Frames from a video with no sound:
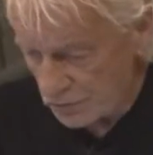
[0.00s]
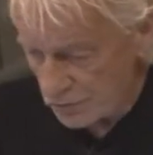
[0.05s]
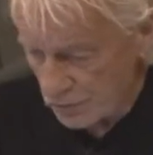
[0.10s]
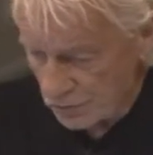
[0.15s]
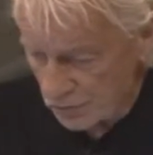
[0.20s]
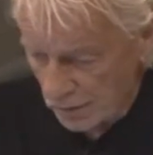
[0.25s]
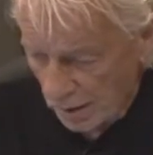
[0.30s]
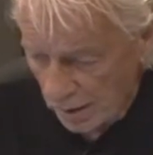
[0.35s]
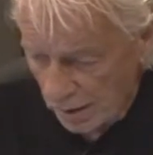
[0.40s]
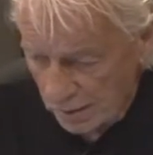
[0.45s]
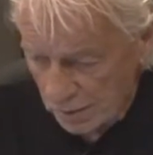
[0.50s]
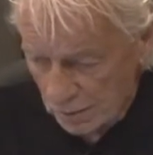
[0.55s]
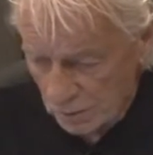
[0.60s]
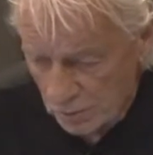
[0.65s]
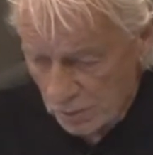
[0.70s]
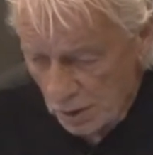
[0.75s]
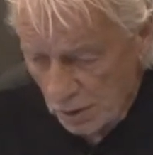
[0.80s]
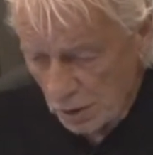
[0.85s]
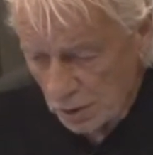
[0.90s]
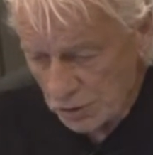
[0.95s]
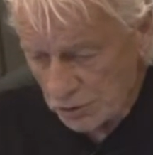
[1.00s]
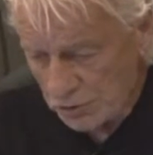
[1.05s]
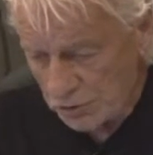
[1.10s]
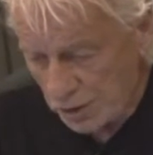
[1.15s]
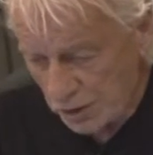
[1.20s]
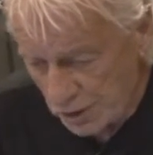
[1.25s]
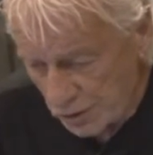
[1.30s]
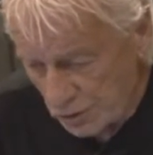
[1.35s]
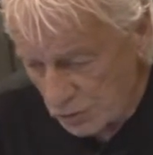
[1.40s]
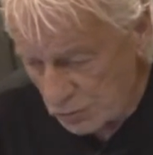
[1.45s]
entitled,
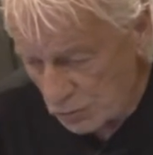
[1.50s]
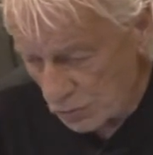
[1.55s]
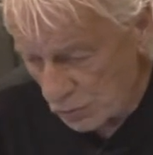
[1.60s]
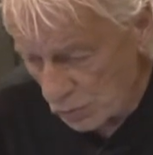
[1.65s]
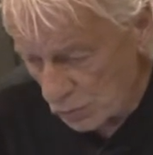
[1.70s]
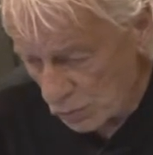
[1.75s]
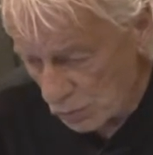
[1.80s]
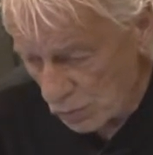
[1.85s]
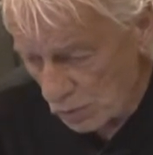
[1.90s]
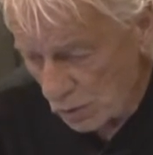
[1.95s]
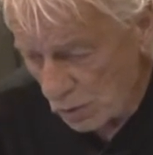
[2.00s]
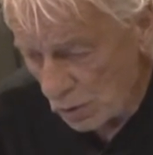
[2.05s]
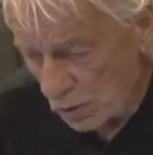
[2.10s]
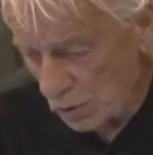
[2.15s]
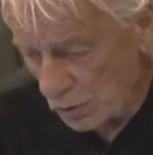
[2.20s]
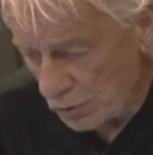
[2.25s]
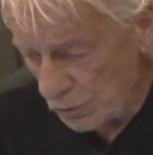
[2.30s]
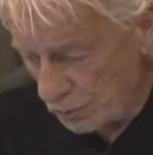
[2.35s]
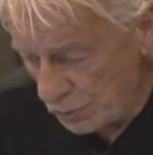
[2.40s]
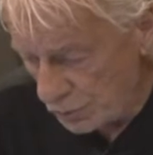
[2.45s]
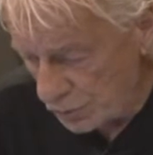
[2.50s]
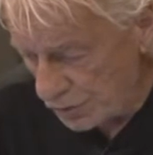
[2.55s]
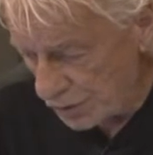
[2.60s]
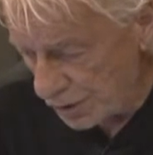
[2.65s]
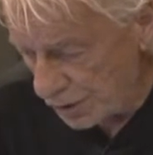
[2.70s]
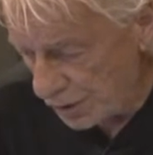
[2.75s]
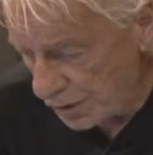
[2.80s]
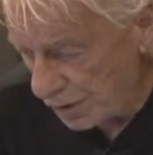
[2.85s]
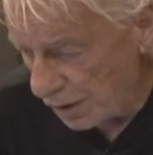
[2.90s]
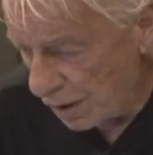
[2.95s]
Stick Control
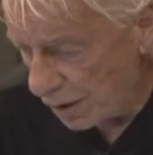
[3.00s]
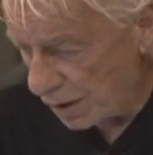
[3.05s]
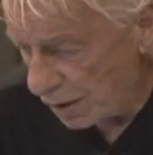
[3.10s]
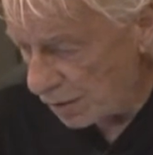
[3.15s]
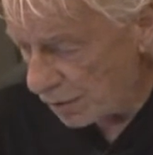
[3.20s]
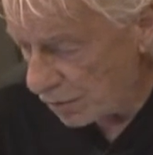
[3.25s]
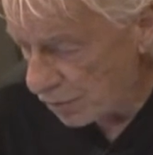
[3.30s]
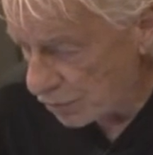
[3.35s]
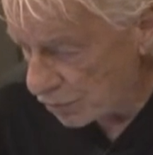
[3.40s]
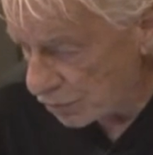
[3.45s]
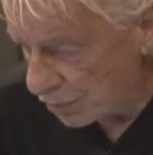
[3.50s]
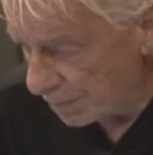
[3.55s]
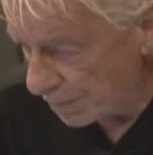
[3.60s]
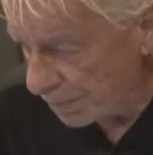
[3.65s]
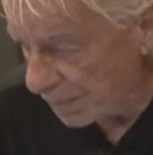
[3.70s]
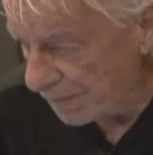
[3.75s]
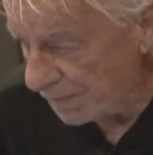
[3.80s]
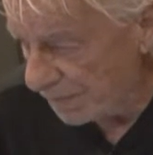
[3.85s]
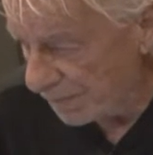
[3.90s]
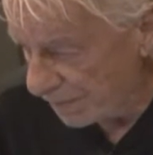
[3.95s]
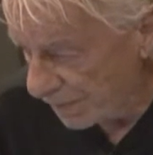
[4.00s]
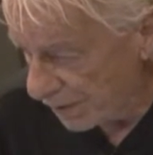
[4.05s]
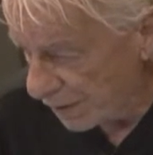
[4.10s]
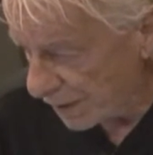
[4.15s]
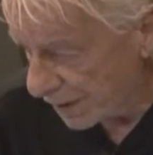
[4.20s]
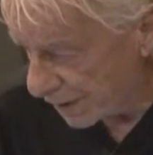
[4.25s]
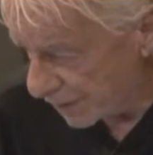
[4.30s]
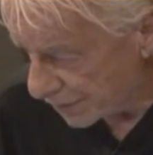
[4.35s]
Using Triplet Fill-ins.